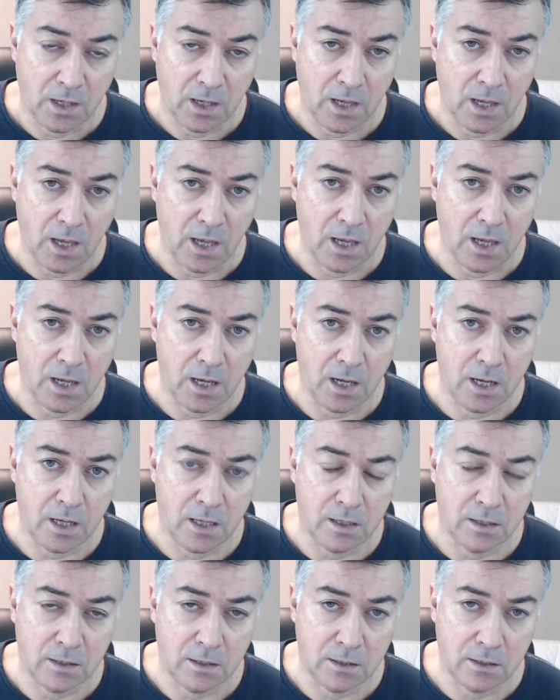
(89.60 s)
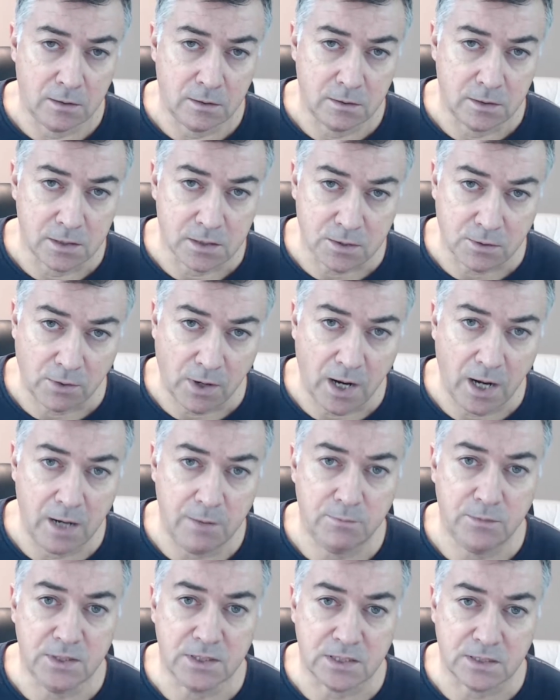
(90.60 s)
and display
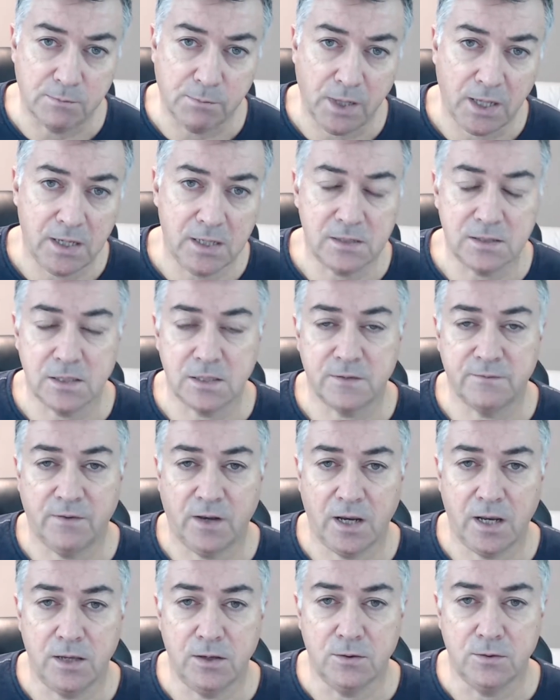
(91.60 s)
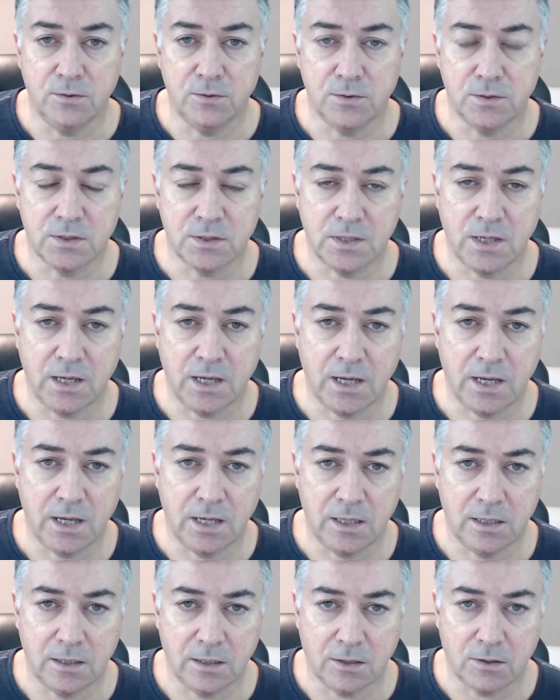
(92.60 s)
these values
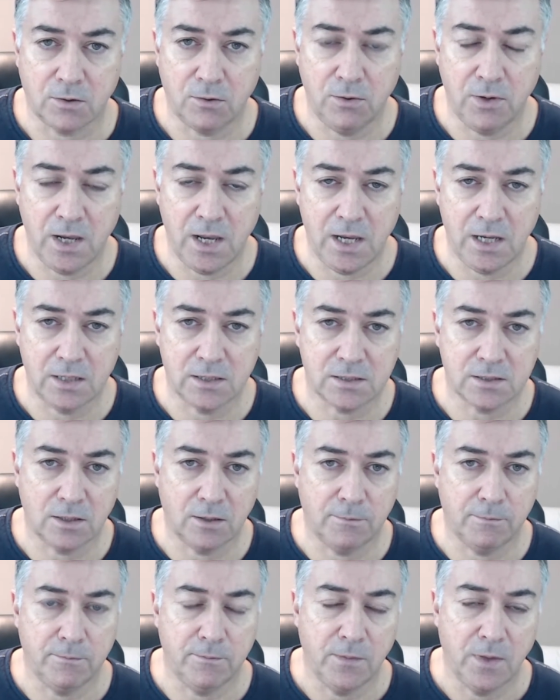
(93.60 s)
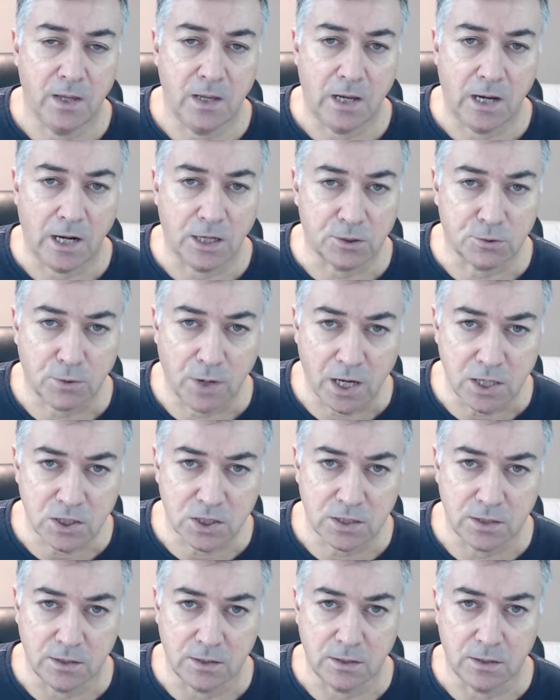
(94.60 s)
and create some
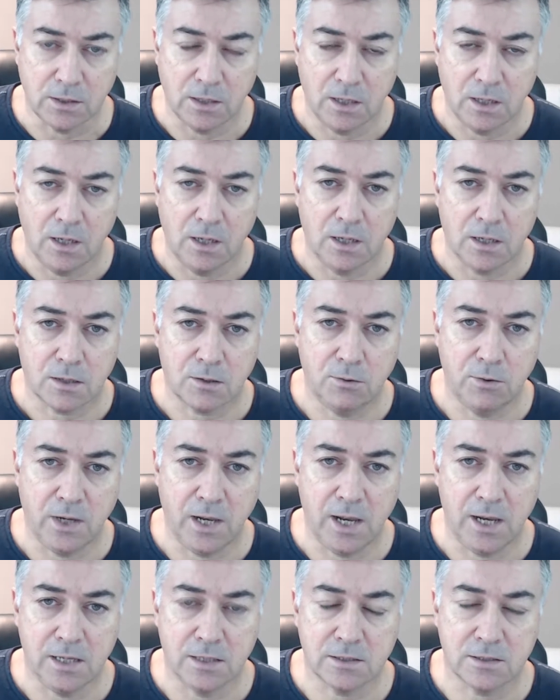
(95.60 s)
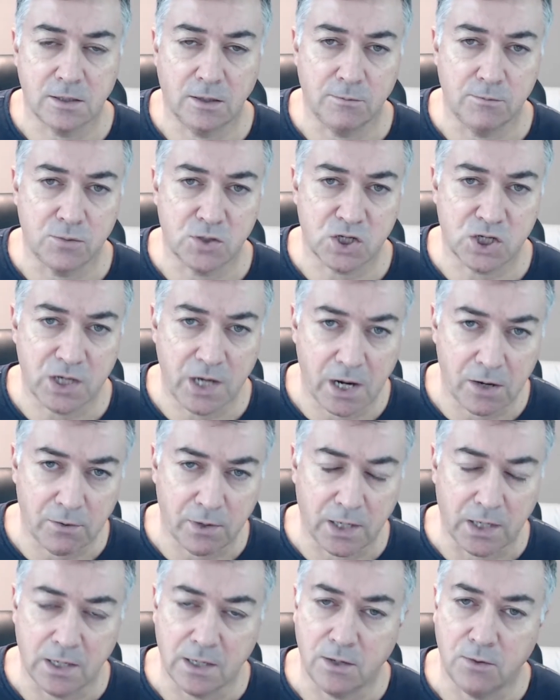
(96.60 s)
attraction, create some
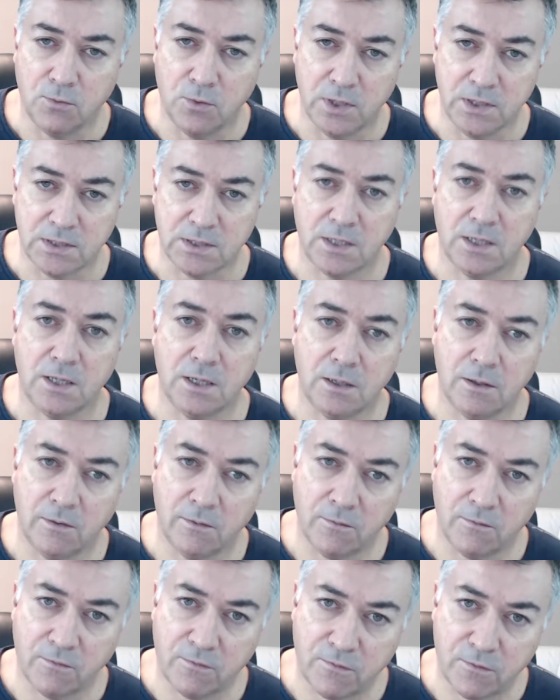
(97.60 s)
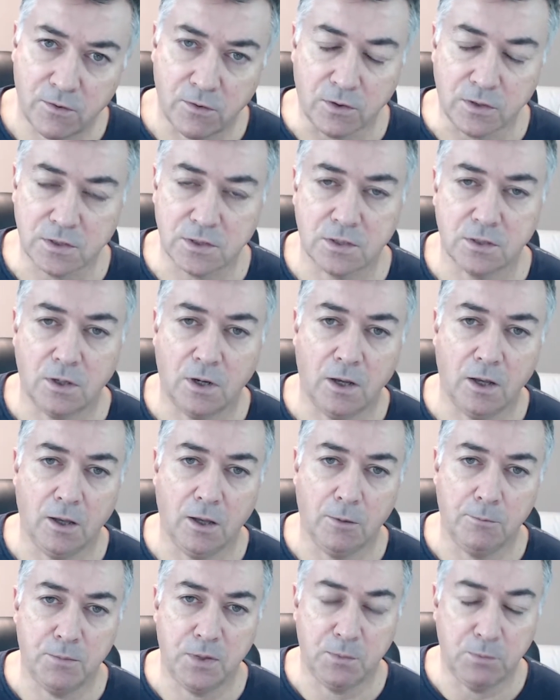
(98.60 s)
sharing with first
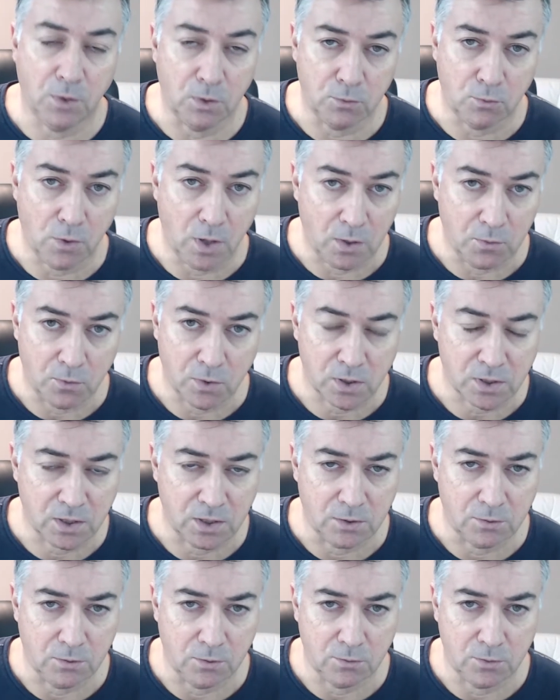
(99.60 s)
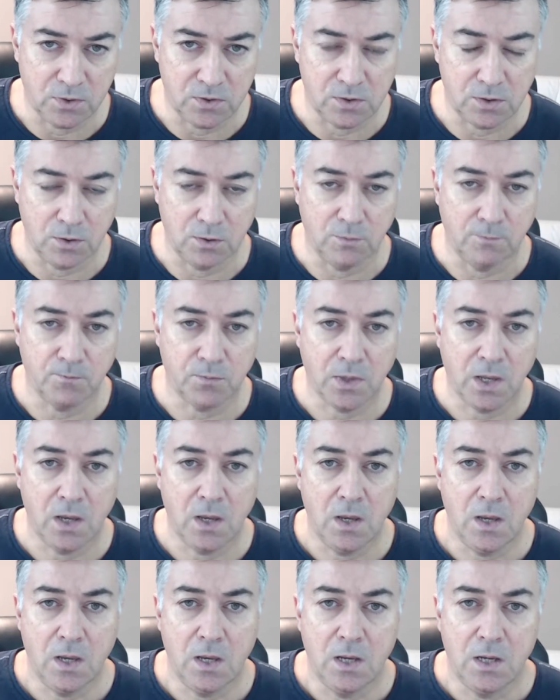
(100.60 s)
people who are working with you.
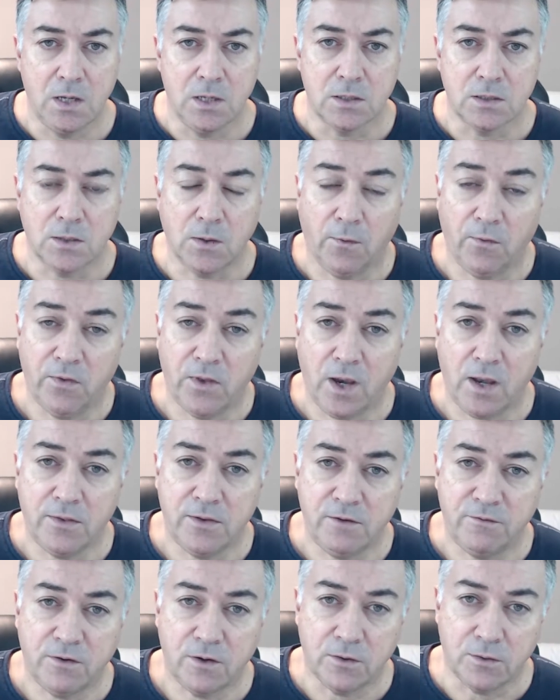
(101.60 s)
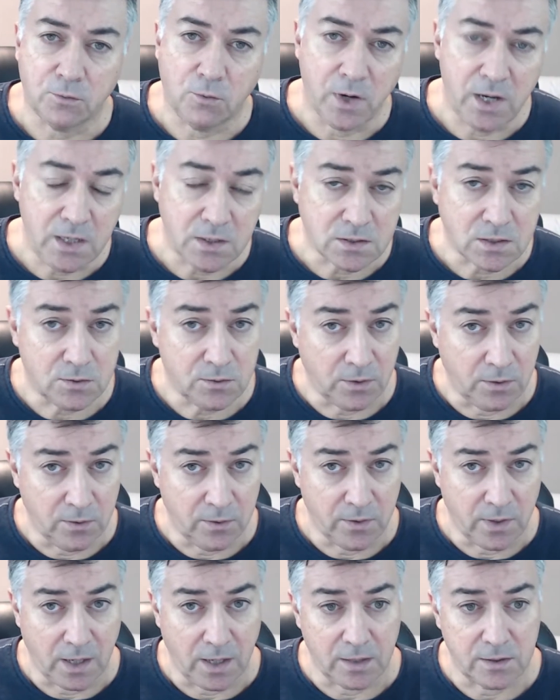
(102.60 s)
So there are different ways to
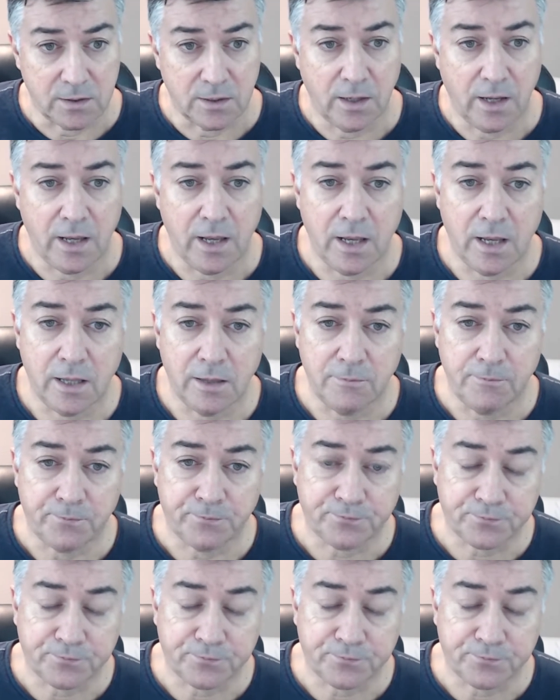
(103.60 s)
do that, and